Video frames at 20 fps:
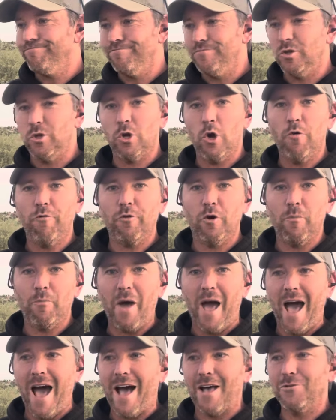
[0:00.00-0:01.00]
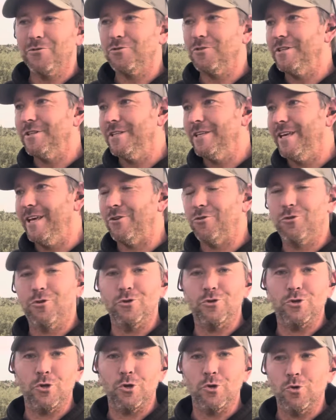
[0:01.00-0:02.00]
You go for a pass, hits the
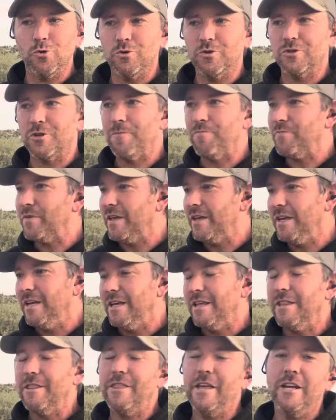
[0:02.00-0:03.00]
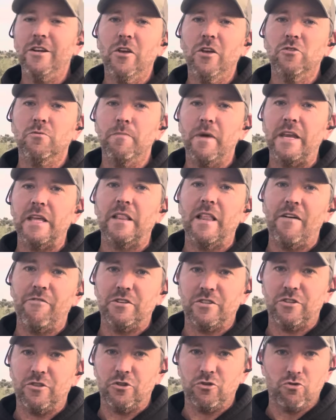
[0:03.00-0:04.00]
juice. Thing does
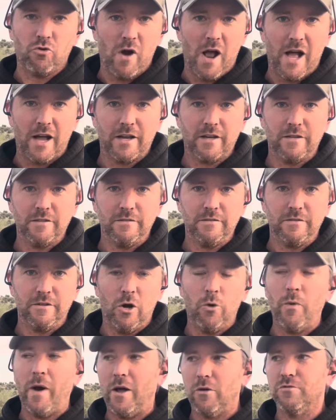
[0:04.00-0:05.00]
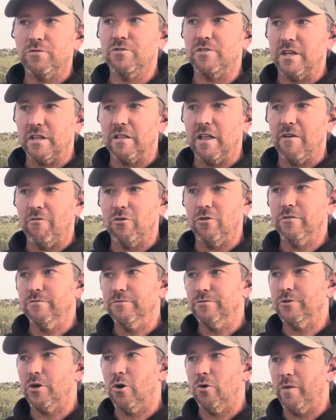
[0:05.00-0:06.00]
mid-11s at the track, around sea level.
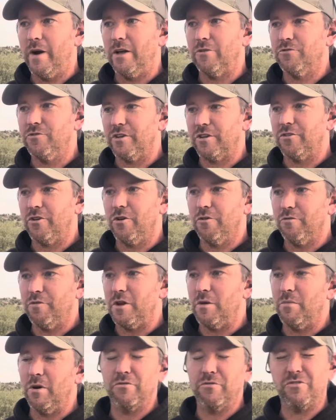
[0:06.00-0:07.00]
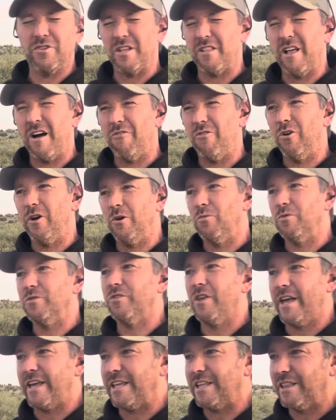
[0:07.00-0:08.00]
So around 600 feet above sea level. It was
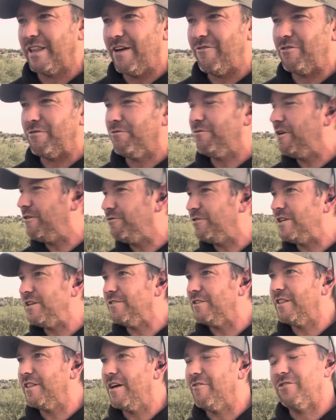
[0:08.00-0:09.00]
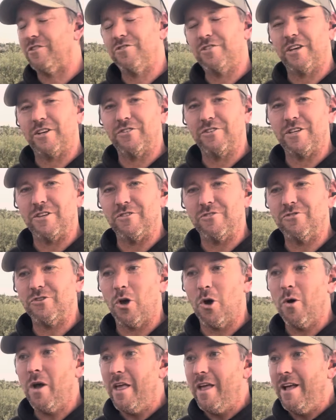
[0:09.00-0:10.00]
like 1150s, 1160s.
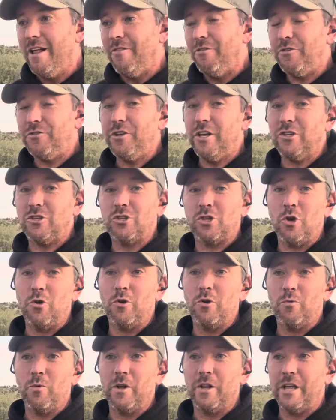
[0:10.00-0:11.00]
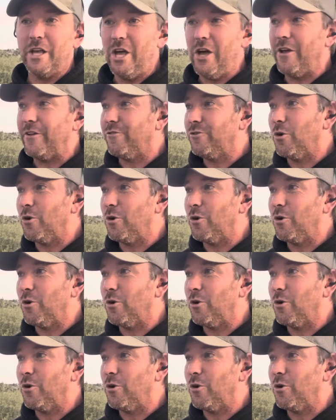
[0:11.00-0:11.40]
So this thing scooted really good.